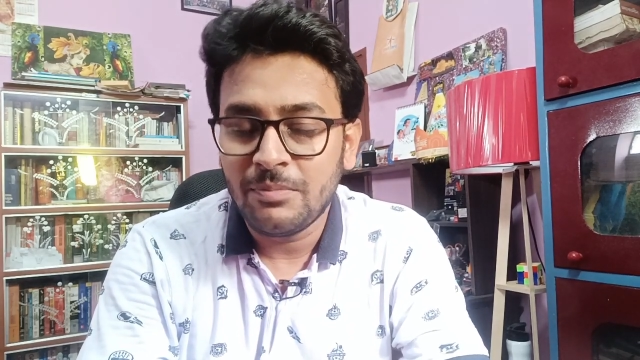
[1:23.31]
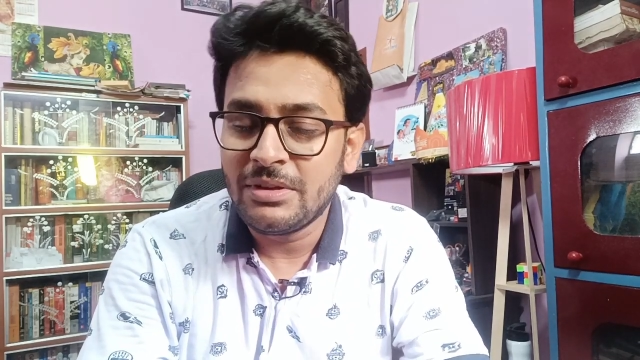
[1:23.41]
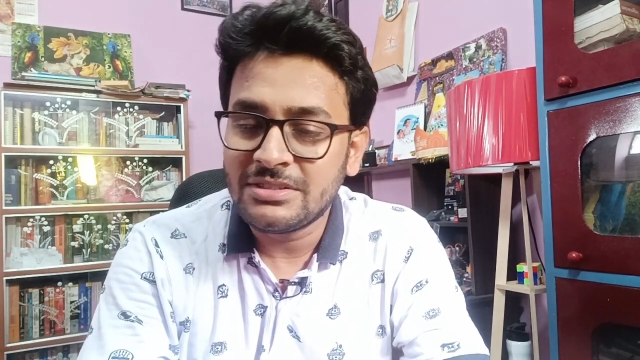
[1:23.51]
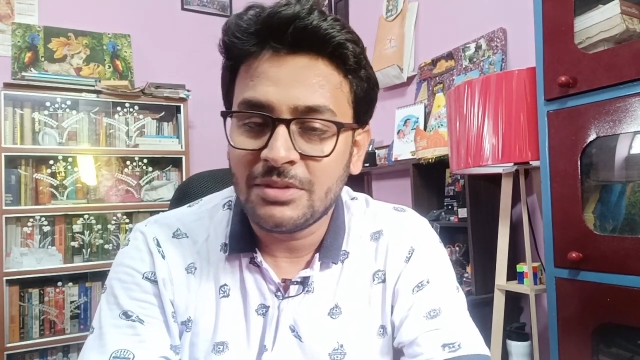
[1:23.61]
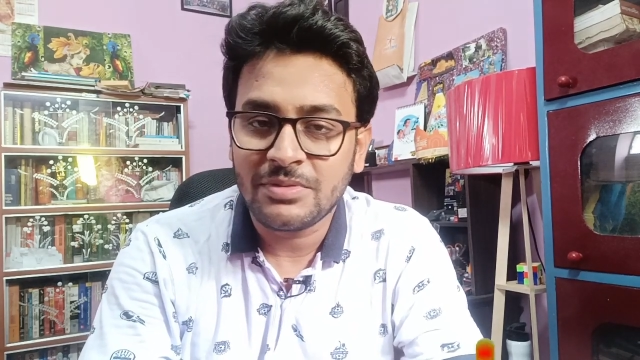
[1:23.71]

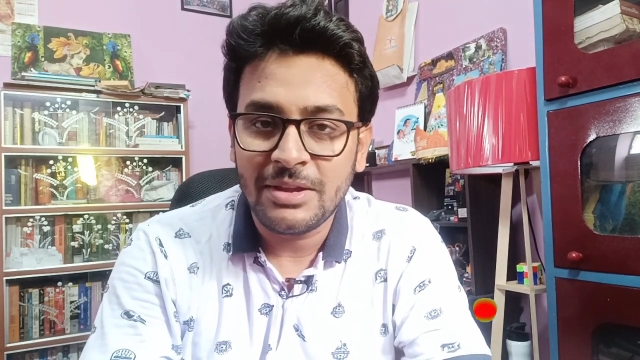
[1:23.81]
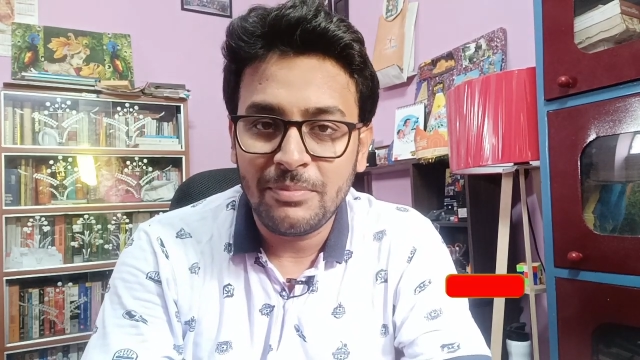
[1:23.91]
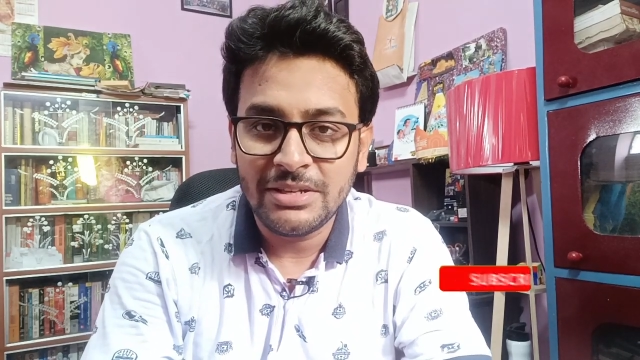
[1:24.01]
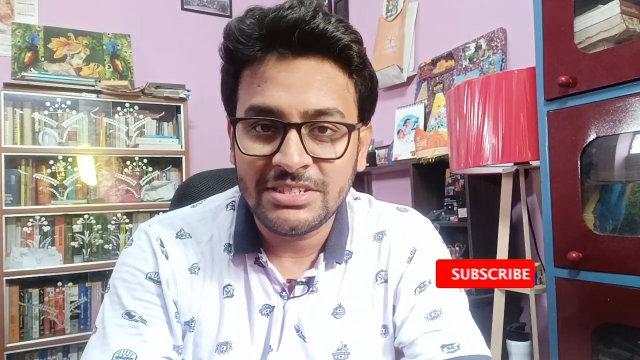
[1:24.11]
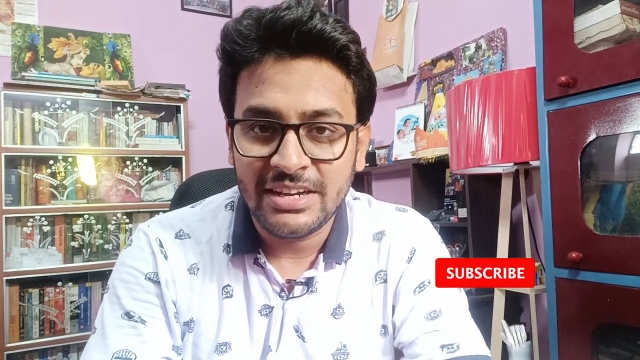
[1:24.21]
please subscribe
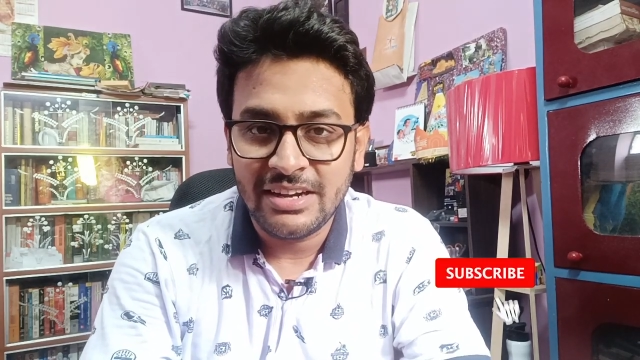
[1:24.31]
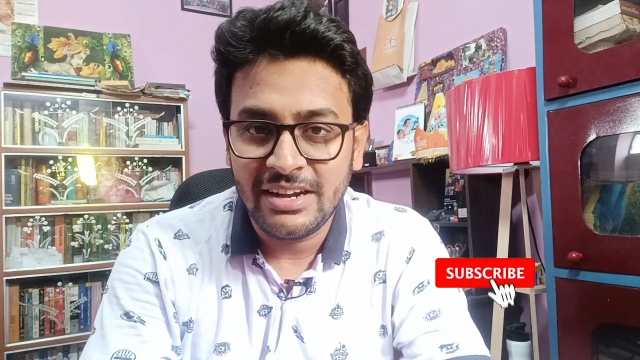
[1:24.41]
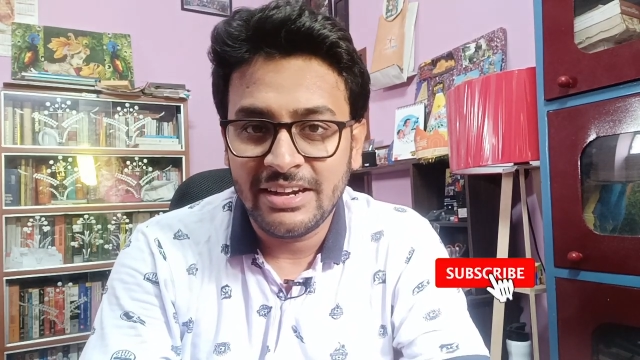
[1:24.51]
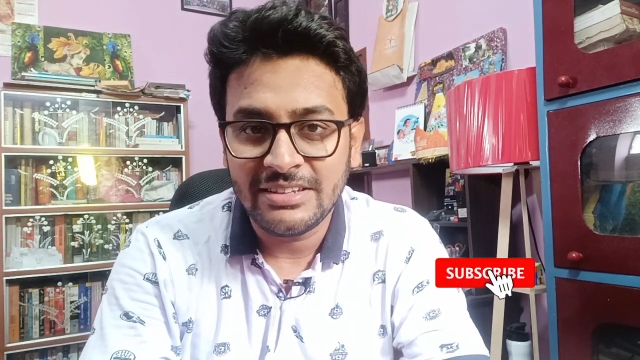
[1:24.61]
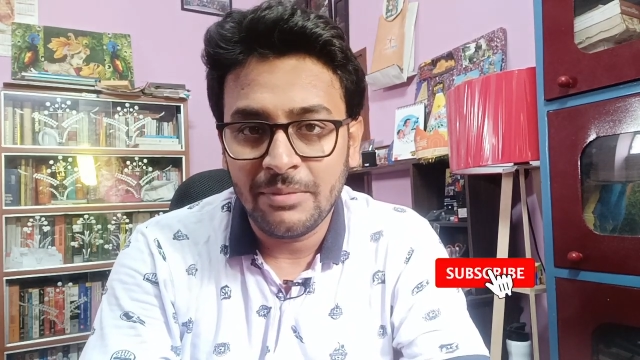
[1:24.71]
my channel
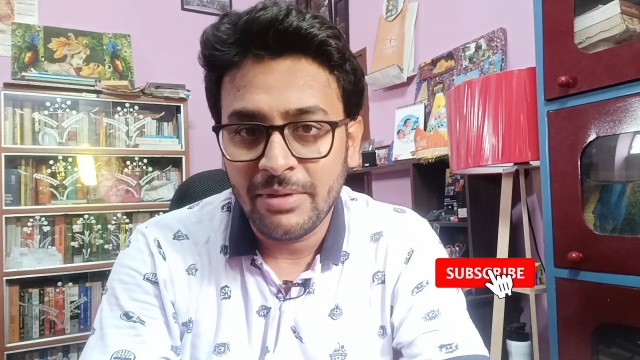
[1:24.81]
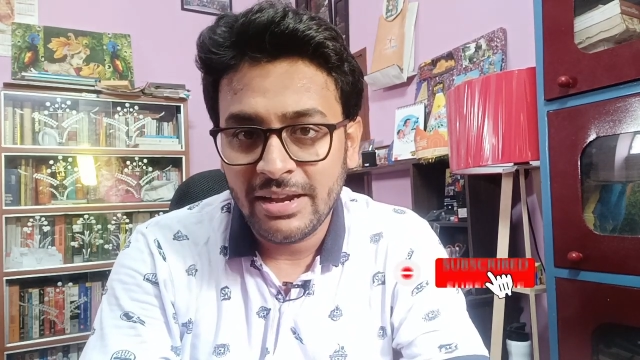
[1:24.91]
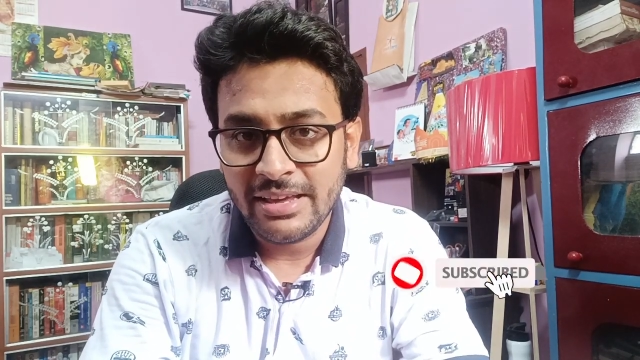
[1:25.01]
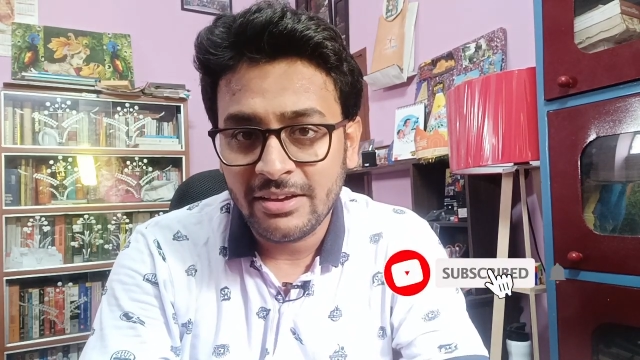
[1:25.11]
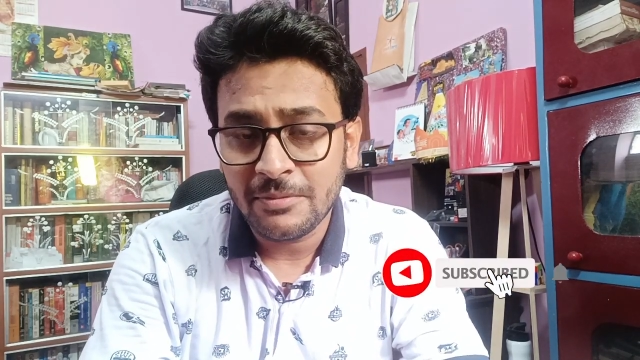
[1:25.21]
and hit the bell
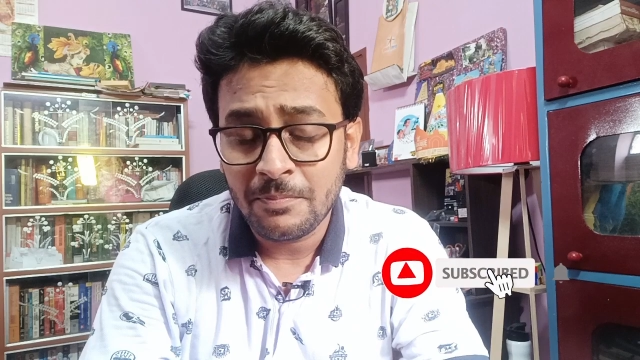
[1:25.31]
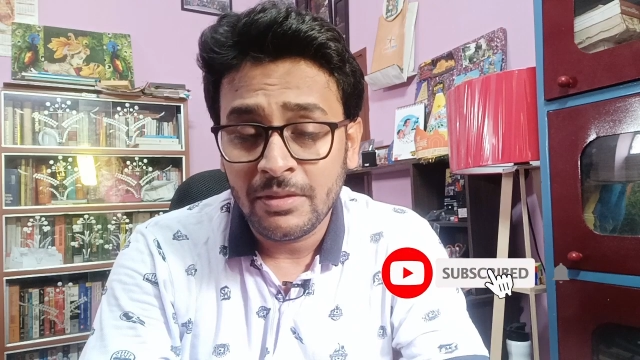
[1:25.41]
icon